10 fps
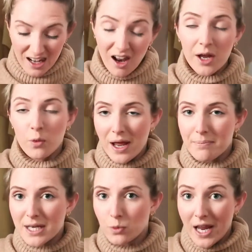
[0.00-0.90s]
a lightweight,
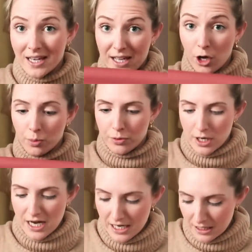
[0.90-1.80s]
midweight
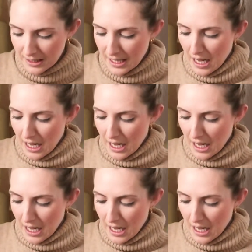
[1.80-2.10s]
neoprene.